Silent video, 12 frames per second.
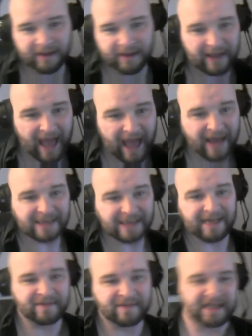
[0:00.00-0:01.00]
the
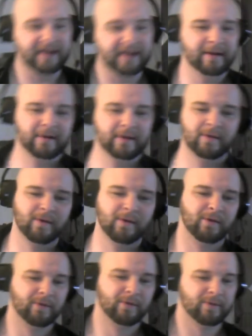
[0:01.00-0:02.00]
NSFC,
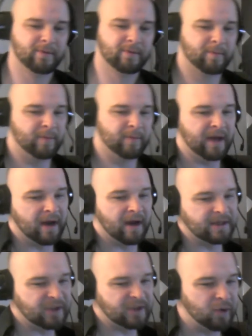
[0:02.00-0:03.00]

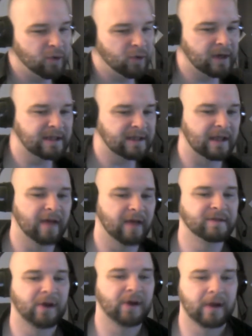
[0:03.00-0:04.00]
because who doesn't love
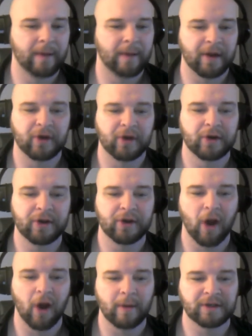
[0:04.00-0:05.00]
talking about a good
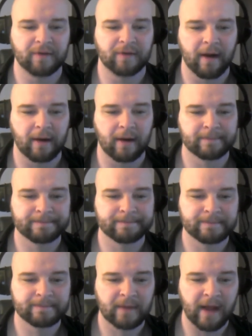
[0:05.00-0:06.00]
garbage fire?
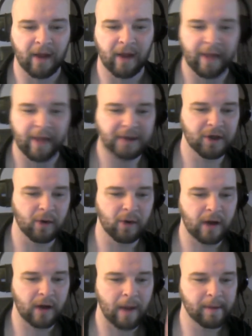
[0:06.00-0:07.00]
And on that
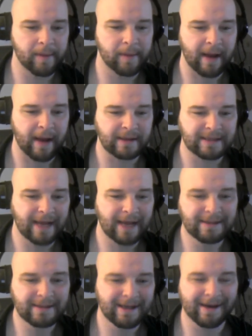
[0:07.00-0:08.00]
joke, I'm going to be back in
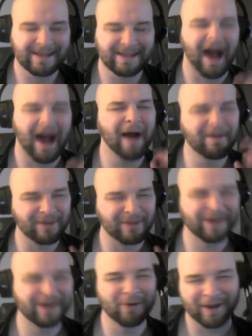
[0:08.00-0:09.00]
10 seconds. I am
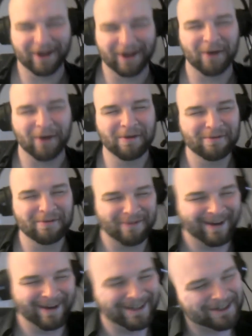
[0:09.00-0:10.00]
literally going to go to the
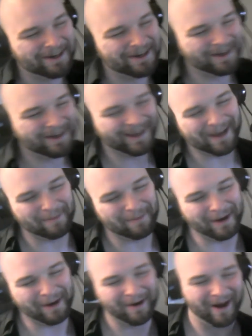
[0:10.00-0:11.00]
fridge, get a
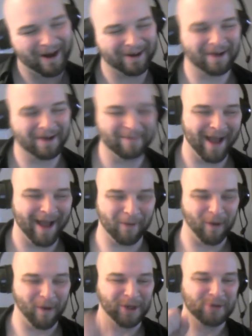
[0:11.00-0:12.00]
beer, and come back
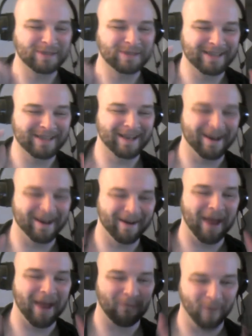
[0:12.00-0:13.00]
while you sit here
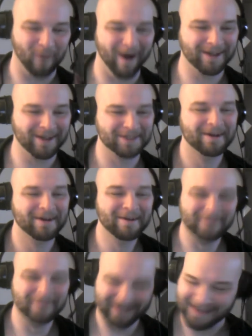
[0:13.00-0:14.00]
and watch,
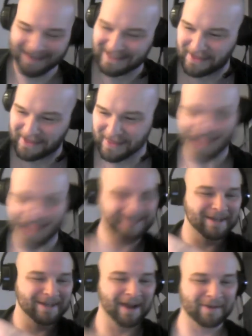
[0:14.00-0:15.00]
because that's
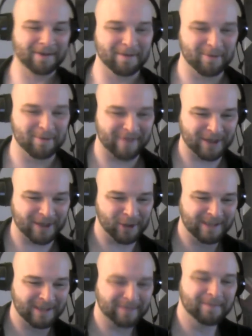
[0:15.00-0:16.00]
the kind of
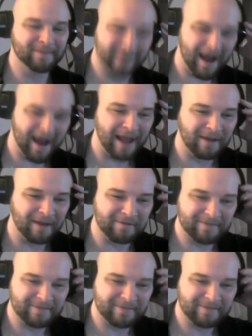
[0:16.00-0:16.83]
unprofessionalism I love.